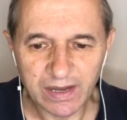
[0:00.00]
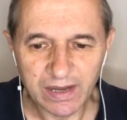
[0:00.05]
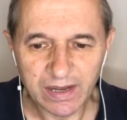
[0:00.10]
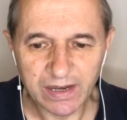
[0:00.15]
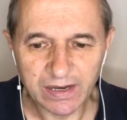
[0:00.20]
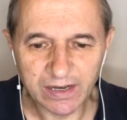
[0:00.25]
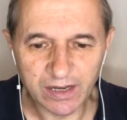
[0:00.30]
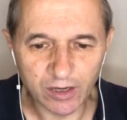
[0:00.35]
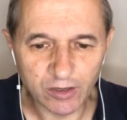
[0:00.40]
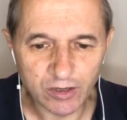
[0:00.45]

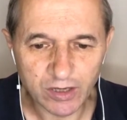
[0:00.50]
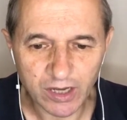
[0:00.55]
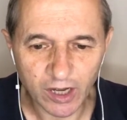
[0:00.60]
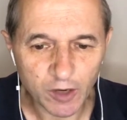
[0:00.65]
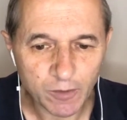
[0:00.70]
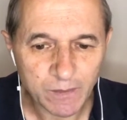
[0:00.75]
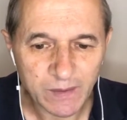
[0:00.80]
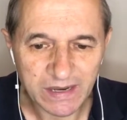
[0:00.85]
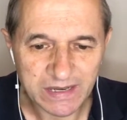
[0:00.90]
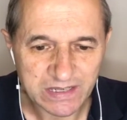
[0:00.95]
go
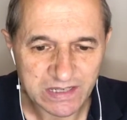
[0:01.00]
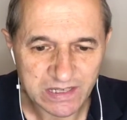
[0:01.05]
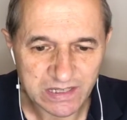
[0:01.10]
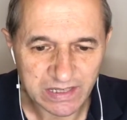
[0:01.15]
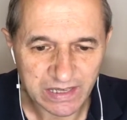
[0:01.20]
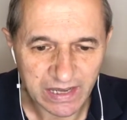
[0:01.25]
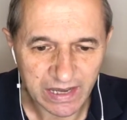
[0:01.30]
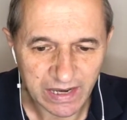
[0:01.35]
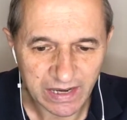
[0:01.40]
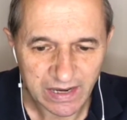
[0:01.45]
places
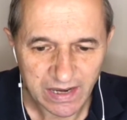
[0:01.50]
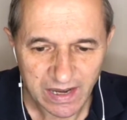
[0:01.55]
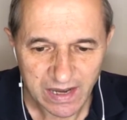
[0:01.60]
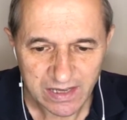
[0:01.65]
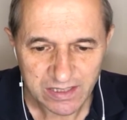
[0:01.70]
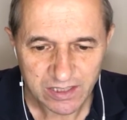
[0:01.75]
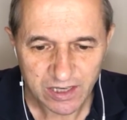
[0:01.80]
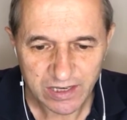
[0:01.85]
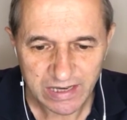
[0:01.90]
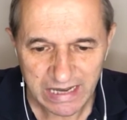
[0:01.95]
again.
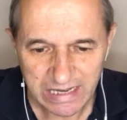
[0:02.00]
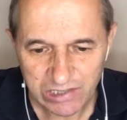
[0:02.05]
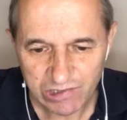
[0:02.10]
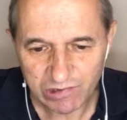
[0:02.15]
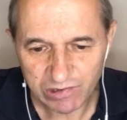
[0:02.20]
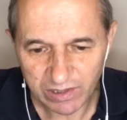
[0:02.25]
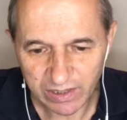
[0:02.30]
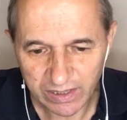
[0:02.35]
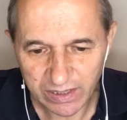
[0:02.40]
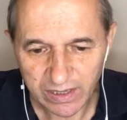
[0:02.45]
So
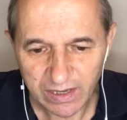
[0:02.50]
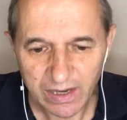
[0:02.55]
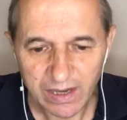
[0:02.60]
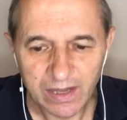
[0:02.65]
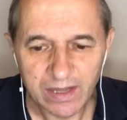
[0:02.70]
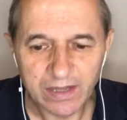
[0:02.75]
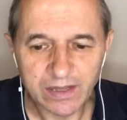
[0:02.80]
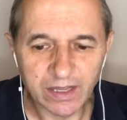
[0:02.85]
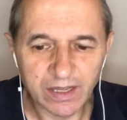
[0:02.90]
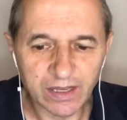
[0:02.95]
naturally,
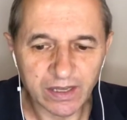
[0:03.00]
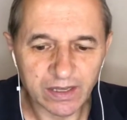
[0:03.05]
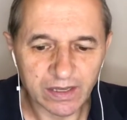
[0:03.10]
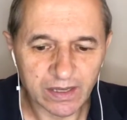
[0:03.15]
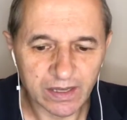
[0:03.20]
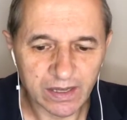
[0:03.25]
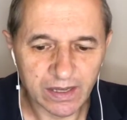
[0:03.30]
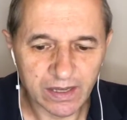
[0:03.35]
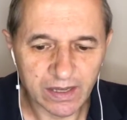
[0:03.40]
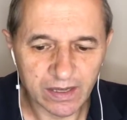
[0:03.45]
the
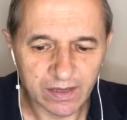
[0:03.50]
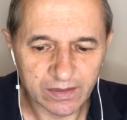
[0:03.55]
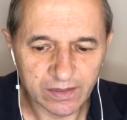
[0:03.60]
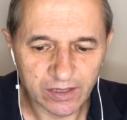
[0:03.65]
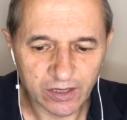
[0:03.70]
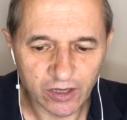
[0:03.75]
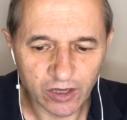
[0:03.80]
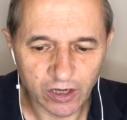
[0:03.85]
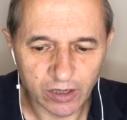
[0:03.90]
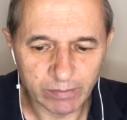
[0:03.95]

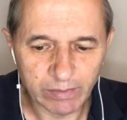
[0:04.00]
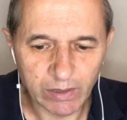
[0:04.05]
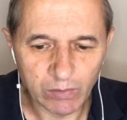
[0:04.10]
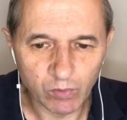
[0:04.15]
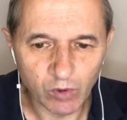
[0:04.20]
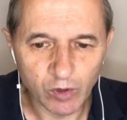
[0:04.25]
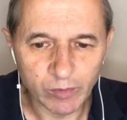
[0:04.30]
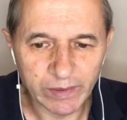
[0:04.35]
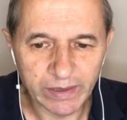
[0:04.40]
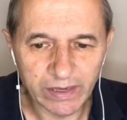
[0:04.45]
economy
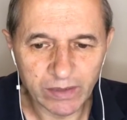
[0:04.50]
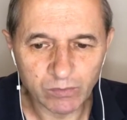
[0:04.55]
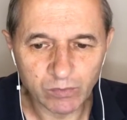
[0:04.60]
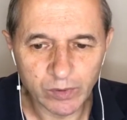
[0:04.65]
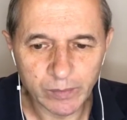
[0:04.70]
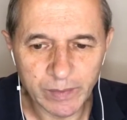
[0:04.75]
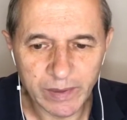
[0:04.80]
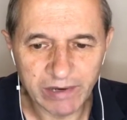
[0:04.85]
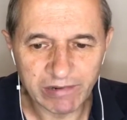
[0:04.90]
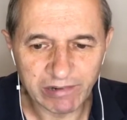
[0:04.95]
will
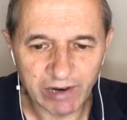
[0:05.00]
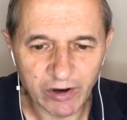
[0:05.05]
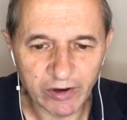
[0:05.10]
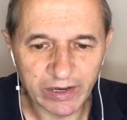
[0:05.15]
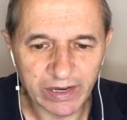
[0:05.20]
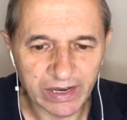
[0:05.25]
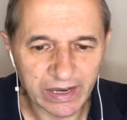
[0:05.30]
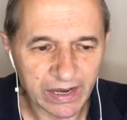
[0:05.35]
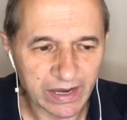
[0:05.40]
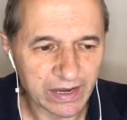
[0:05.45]
be growing
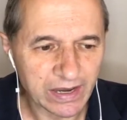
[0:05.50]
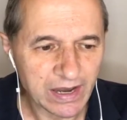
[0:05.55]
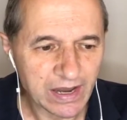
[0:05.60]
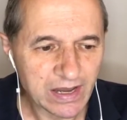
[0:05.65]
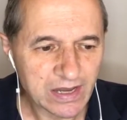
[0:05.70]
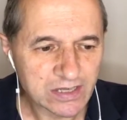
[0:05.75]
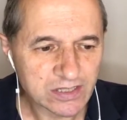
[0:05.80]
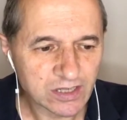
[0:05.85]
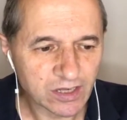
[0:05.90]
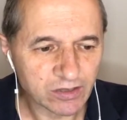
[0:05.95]
again.
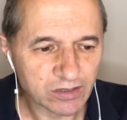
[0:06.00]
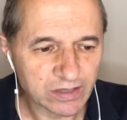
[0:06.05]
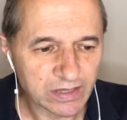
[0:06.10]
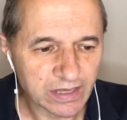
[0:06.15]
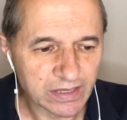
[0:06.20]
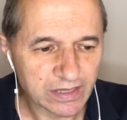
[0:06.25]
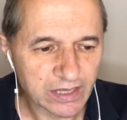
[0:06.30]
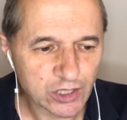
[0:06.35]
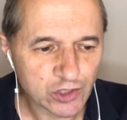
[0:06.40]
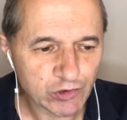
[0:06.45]
So
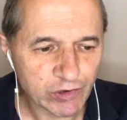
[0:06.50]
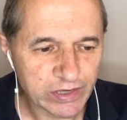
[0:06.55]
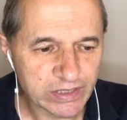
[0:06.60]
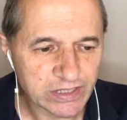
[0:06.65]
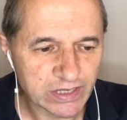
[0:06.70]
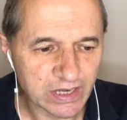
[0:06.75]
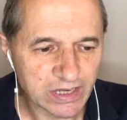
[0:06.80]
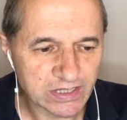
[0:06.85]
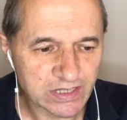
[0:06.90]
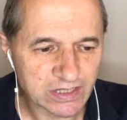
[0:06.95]
they're
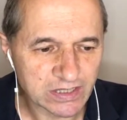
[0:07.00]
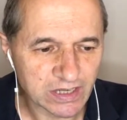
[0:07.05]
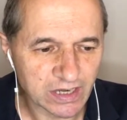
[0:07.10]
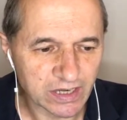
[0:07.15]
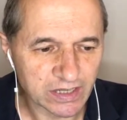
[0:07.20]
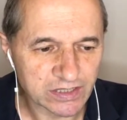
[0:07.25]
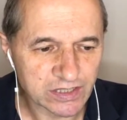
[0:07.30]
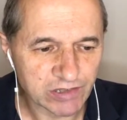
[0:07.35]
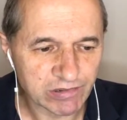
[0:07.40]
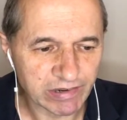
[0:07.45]
treating this
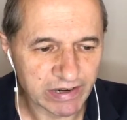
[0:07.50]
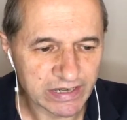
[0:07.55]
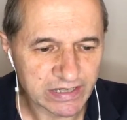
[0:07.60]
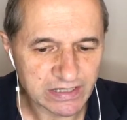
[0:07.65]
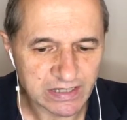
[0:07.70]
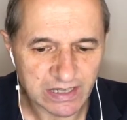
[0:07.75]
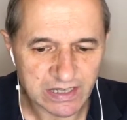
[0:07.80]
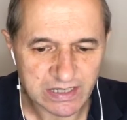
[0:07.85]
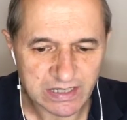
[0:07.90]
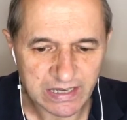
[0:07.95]
as a great
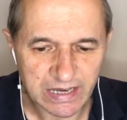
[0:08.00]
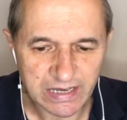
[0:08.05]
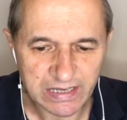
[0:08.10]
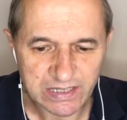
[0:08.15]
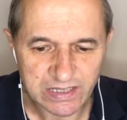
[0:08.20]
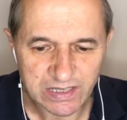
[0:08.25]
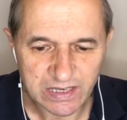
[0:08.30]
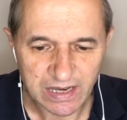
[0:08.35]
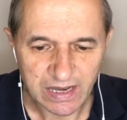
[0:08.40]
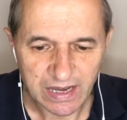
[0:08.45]
success.